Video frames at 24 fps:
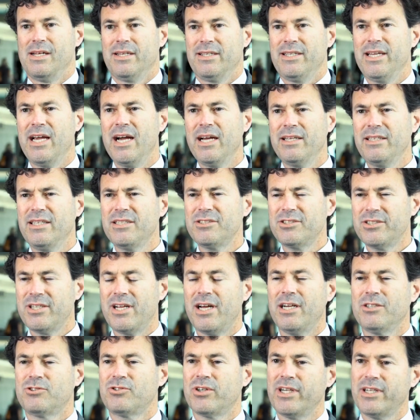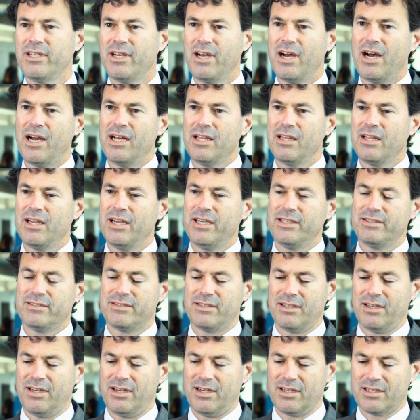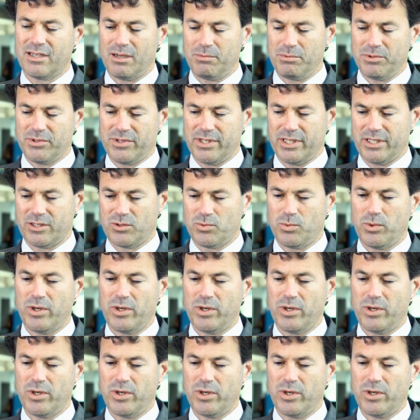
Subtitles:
Yeah, yesterday I tried to highlight a couple things.